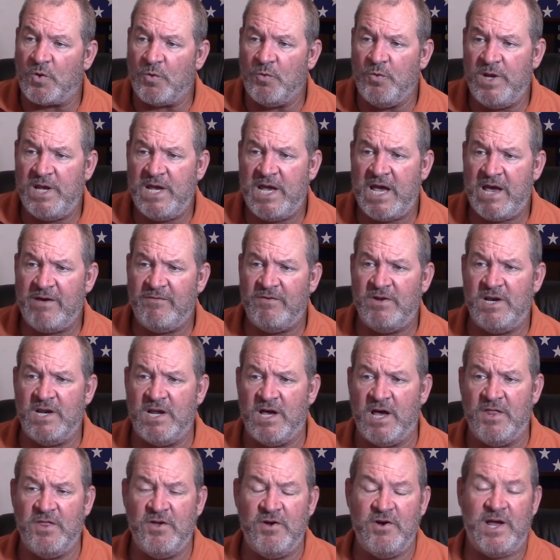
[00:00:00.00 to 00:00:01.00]
We have
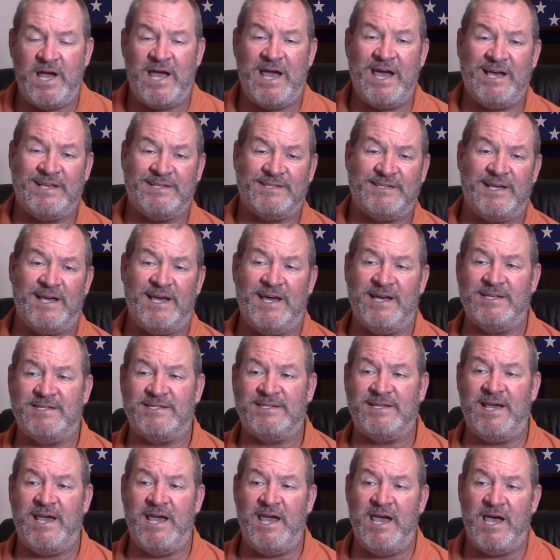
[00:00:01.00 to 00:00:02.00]
another S
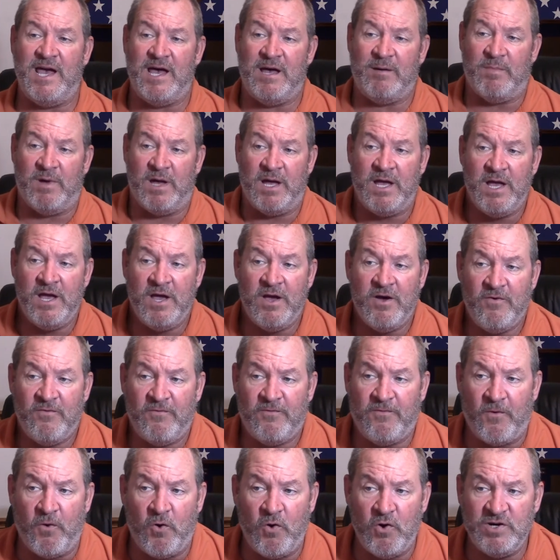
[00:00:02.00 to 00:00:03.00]
S M
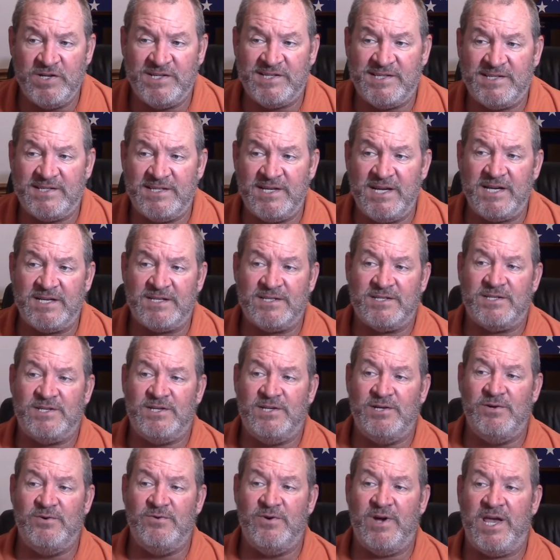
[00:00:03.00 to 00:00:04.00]
four six
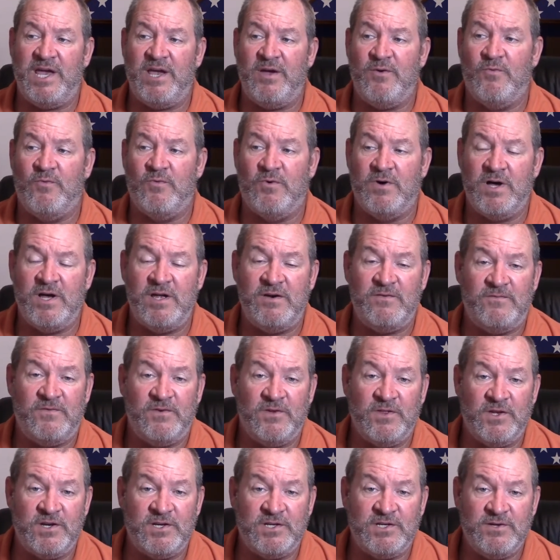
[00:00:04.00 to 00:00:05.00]
two eight one
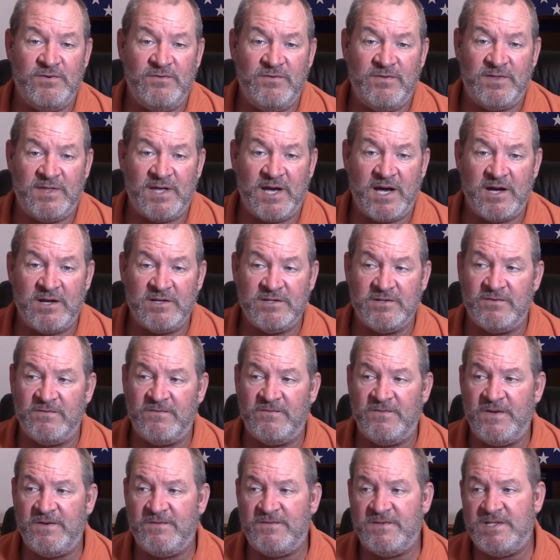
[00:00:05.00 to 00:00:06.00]
for the two
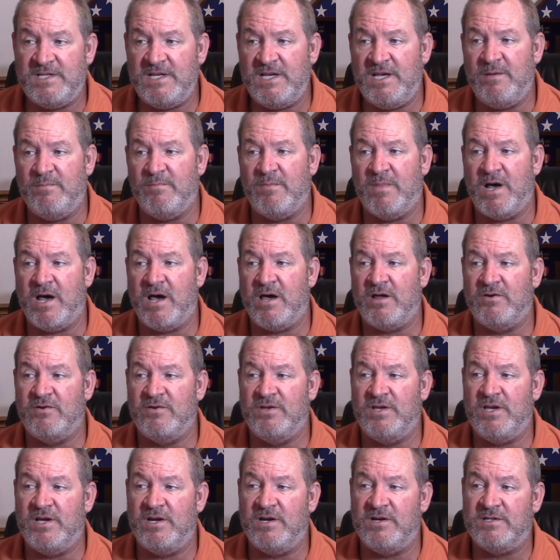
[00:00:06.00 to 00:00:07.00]
thousand fifteen
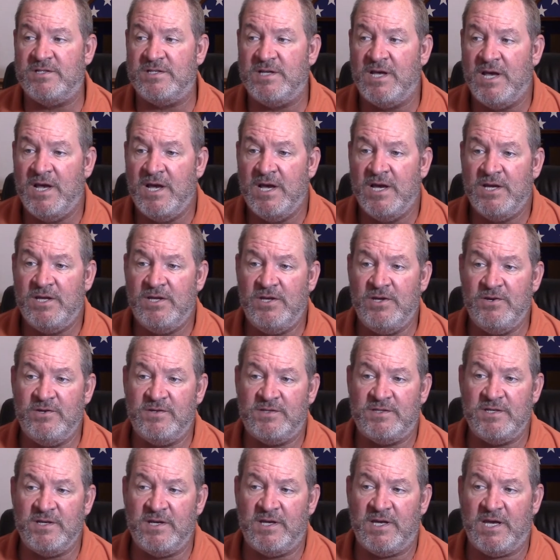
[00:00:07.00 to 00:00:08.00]
model years.
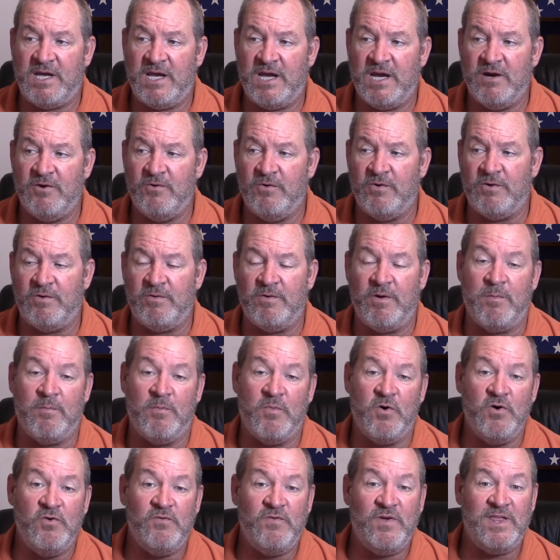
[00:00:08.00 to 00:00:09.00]
Use and care in
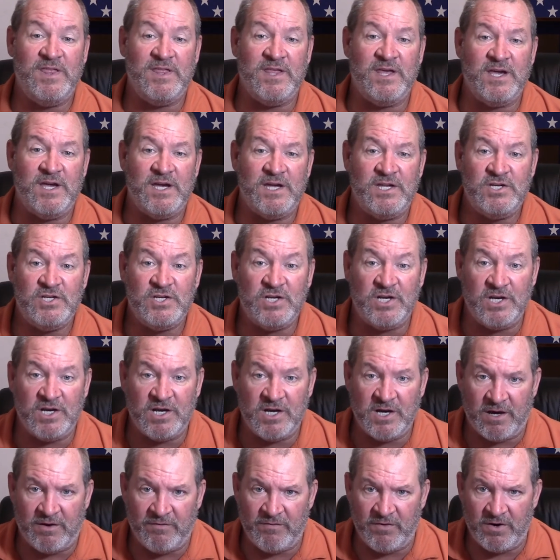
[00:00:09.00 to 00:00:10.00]
removing the engine
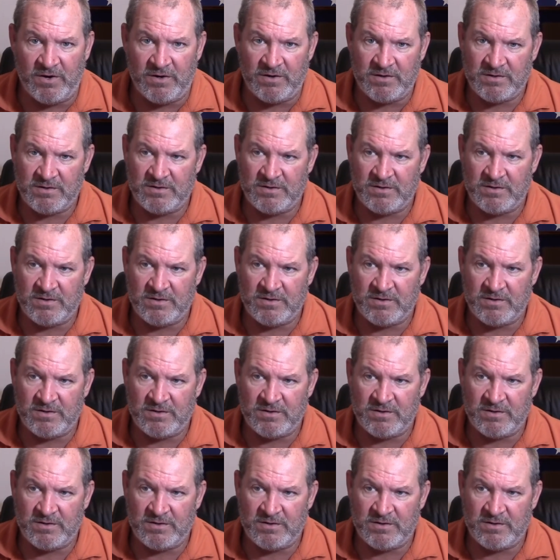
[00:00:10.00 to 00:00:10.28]
cover.